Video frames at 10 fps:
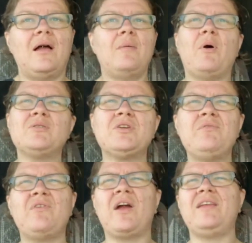I'm also
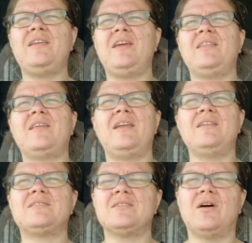finding that
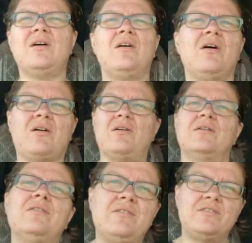it's not
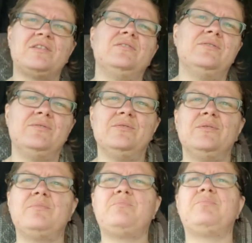hard to
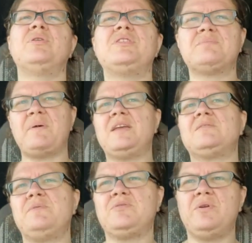put
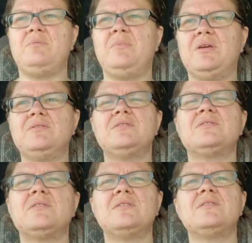space between meals.